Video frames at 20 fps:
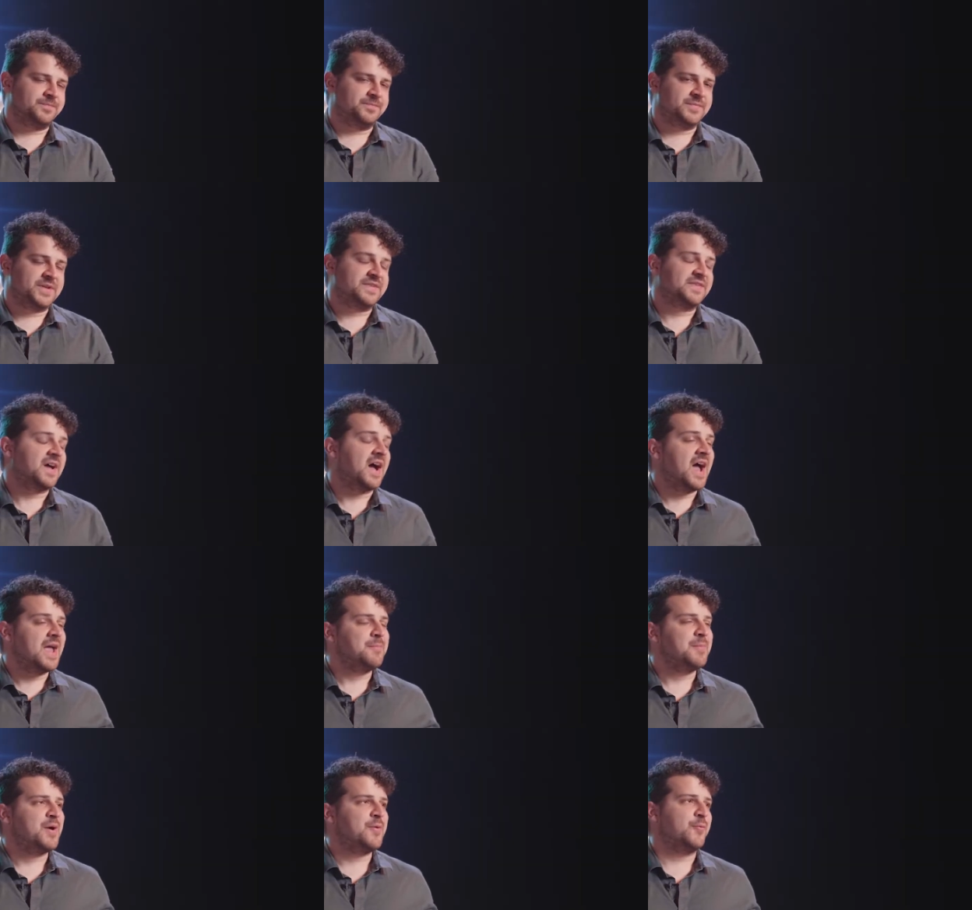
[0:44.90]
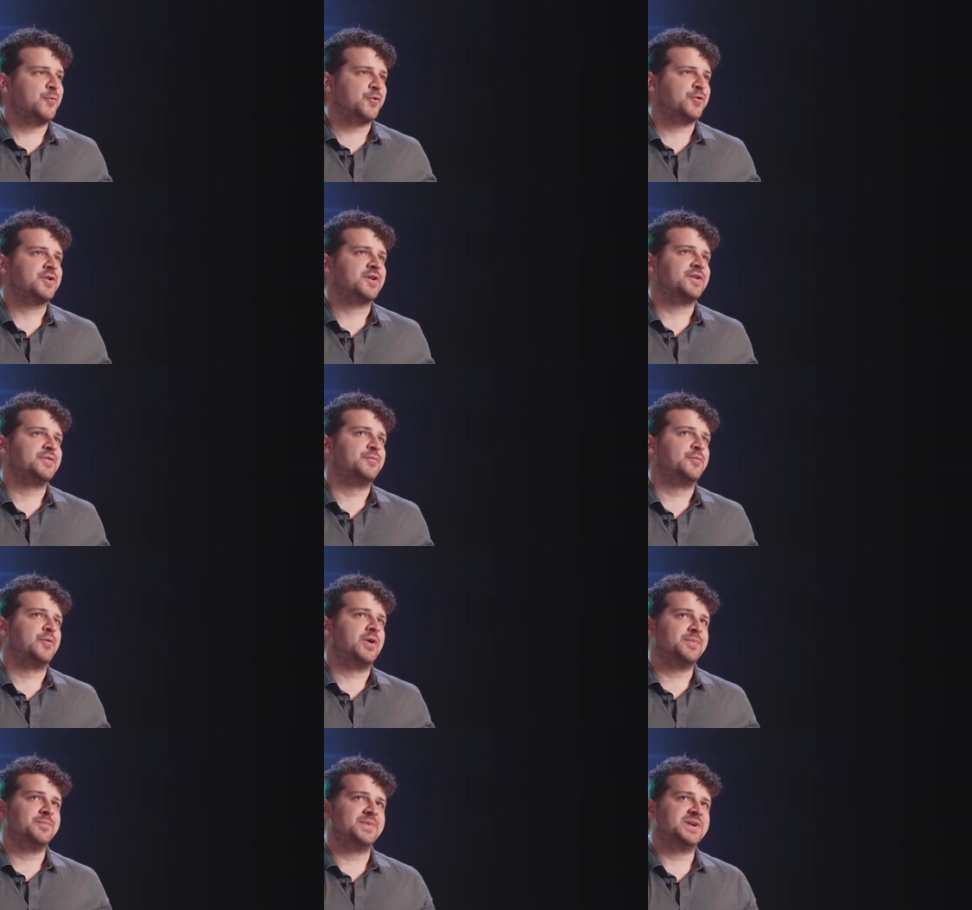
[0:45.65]
The time I work
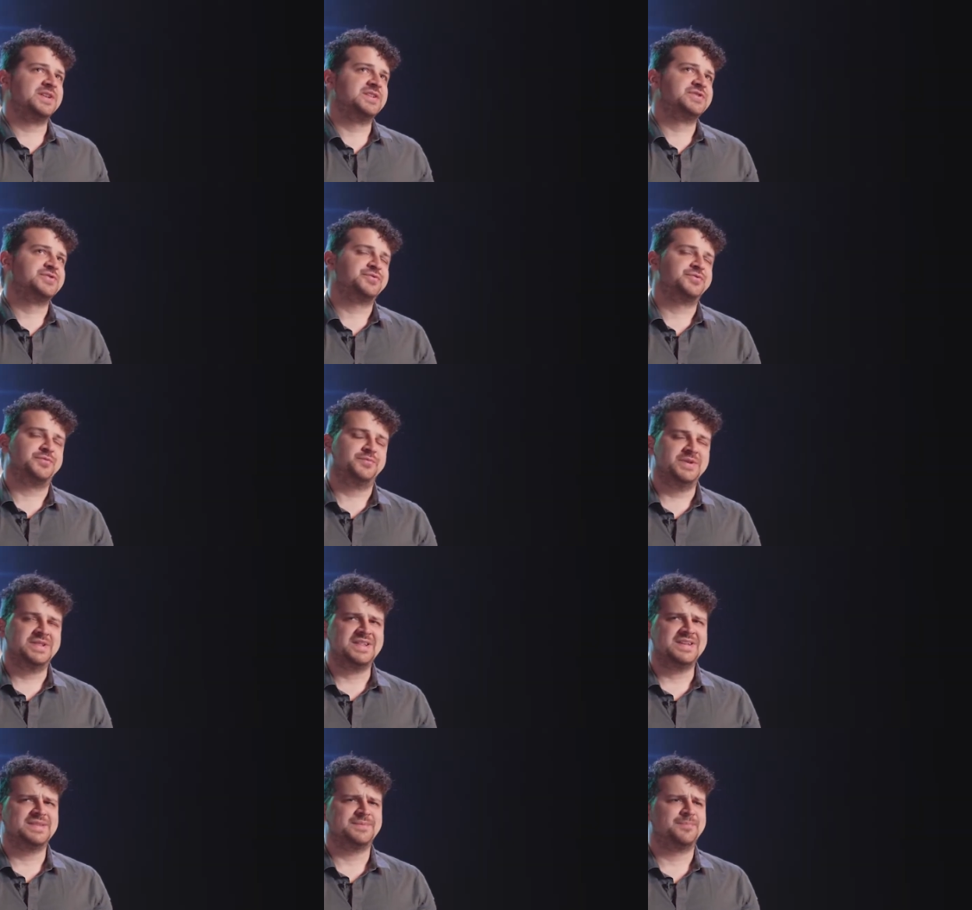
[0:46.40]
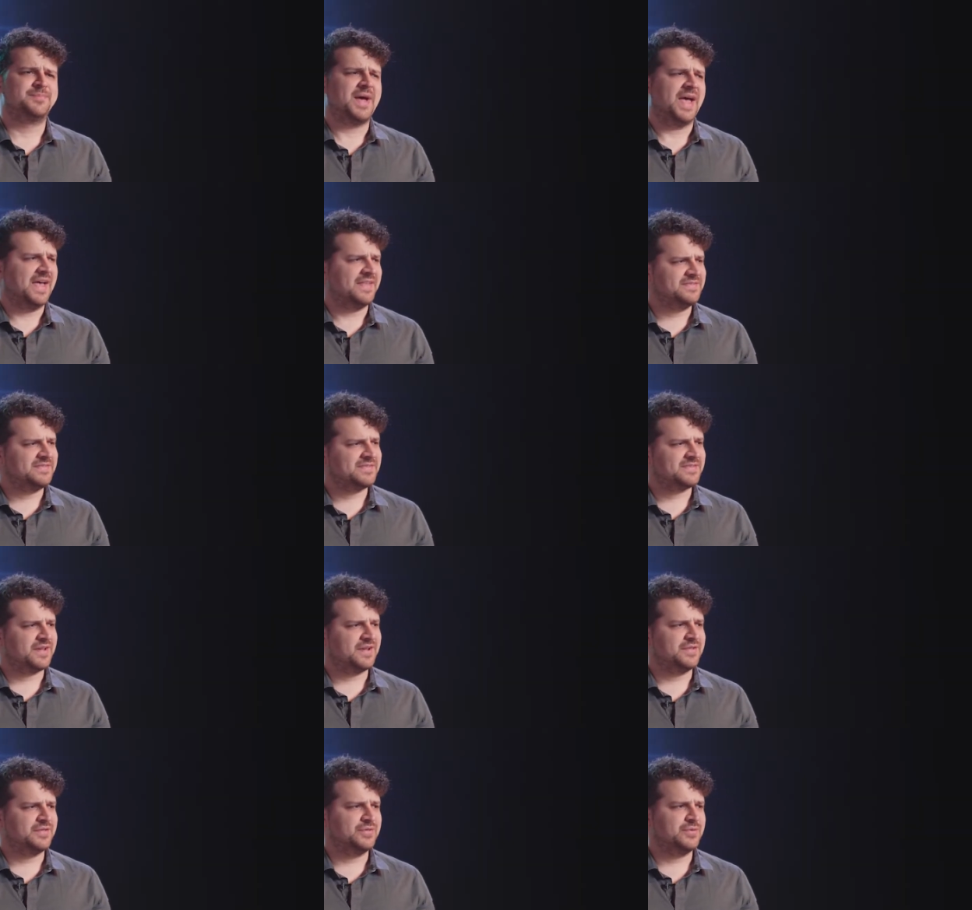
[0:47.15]
on one miniature really
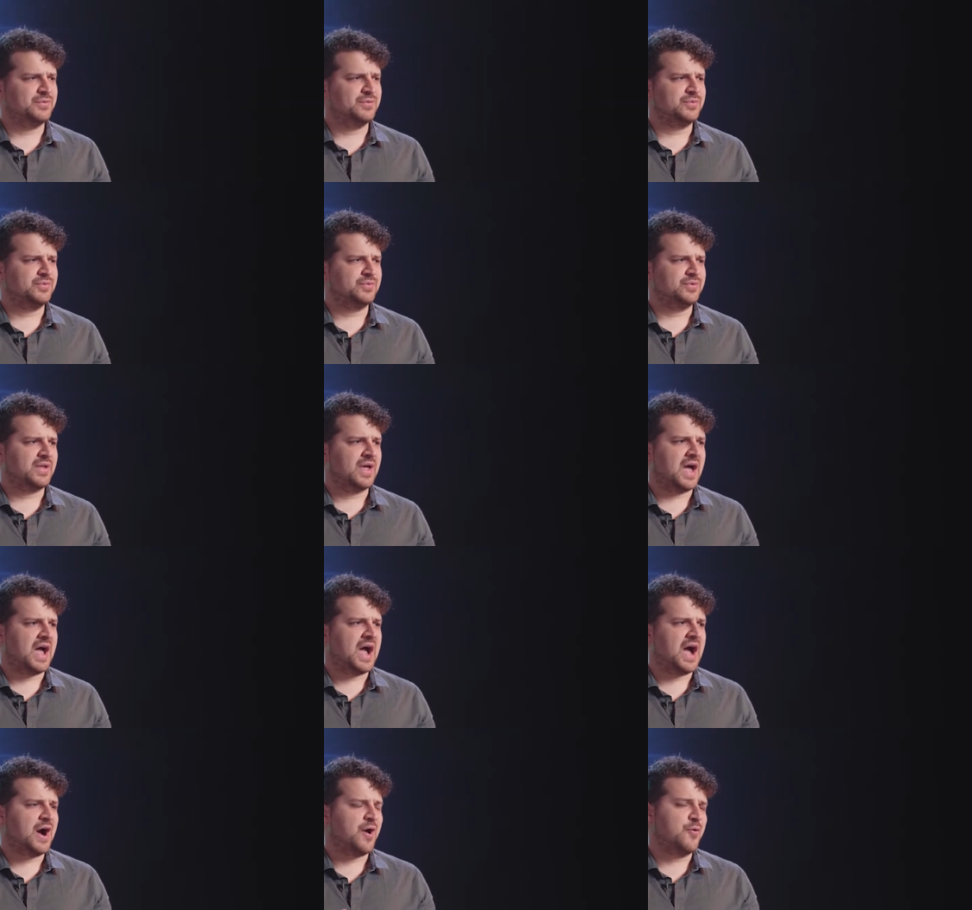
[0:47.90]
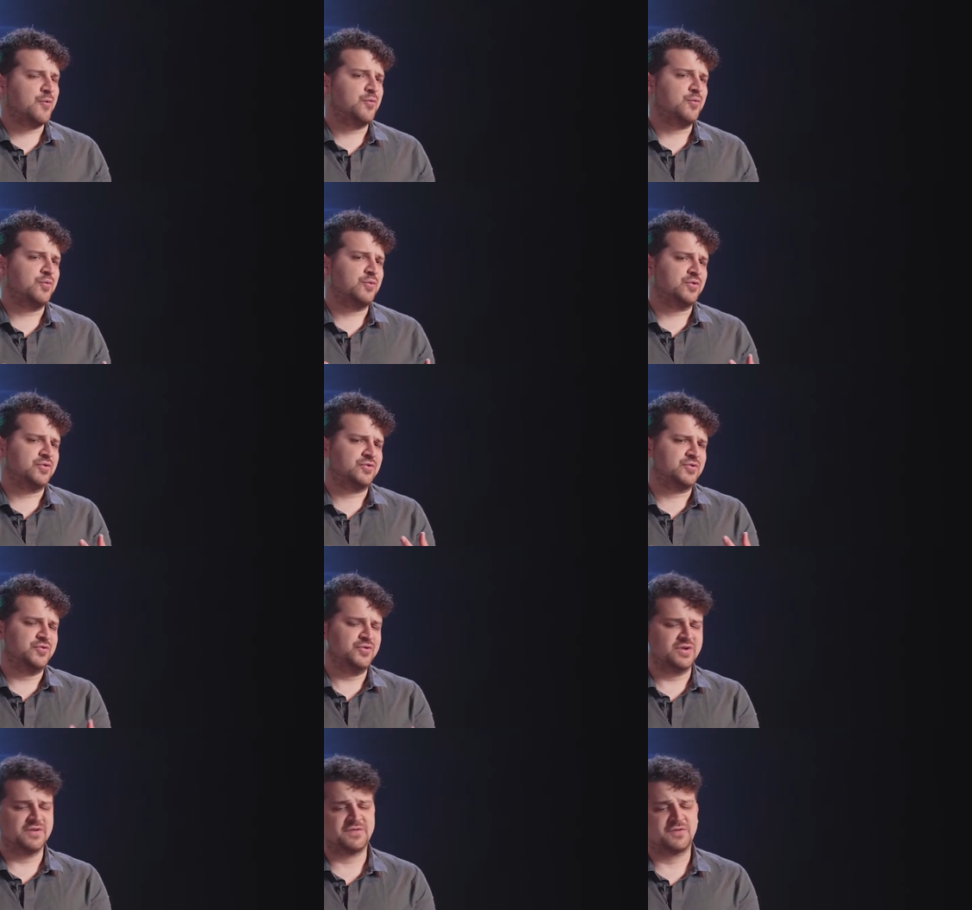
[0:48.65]
depends on how
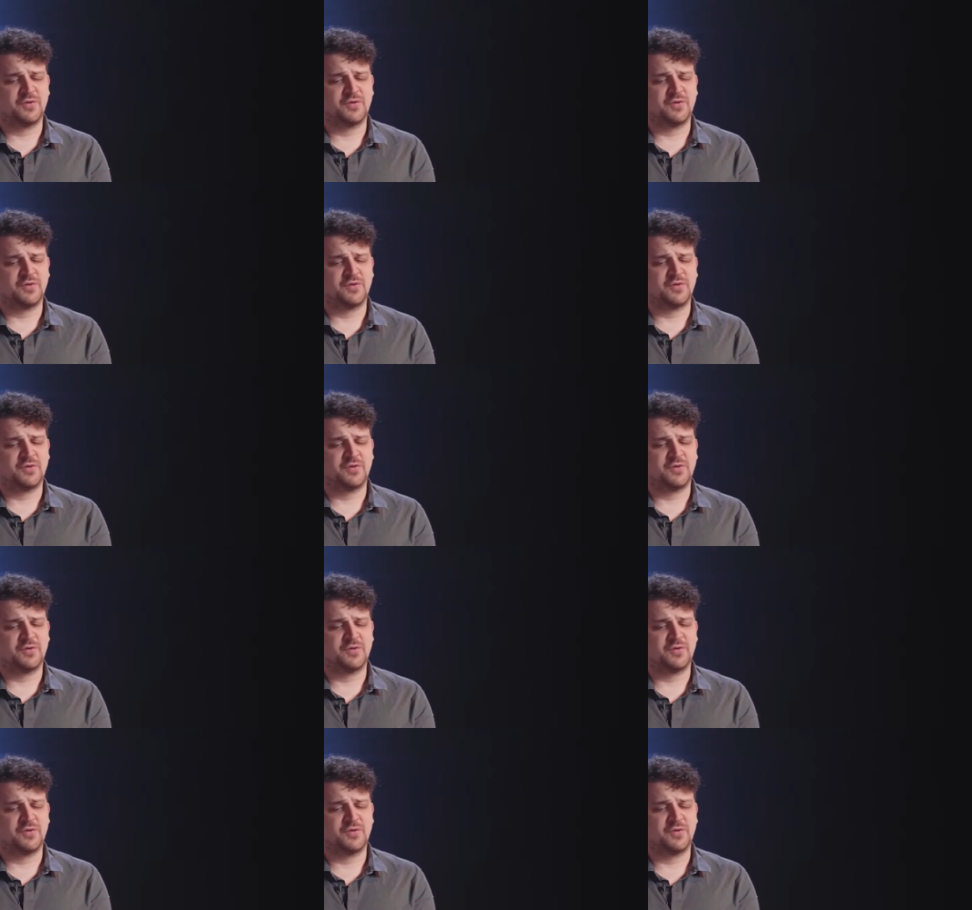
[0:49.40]
good of